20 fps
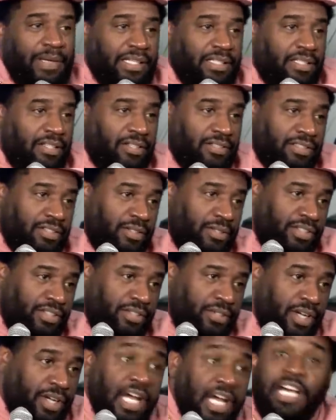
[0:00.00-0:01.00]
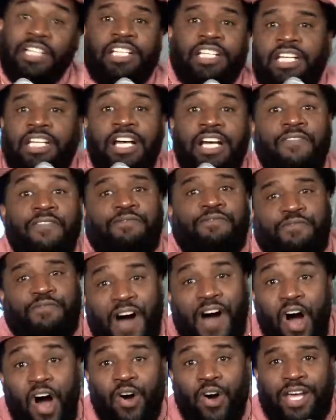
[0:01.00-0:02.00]
I'm gonna make a long story short. The little
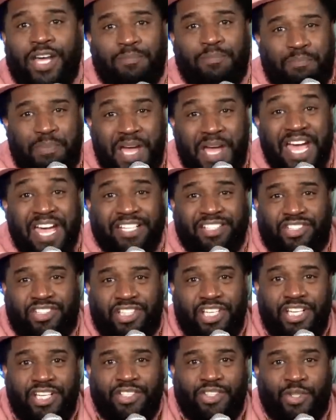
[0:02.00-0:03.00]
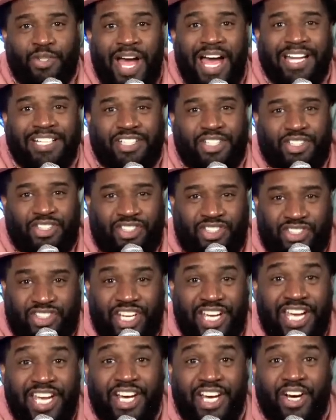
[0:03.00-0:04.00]
funky bitch tried to
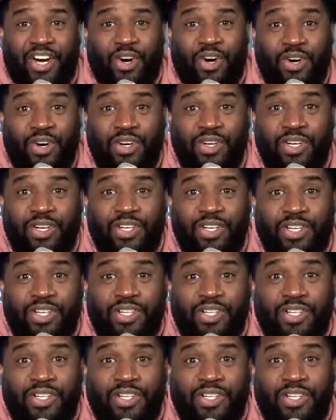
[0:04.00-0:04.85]
steal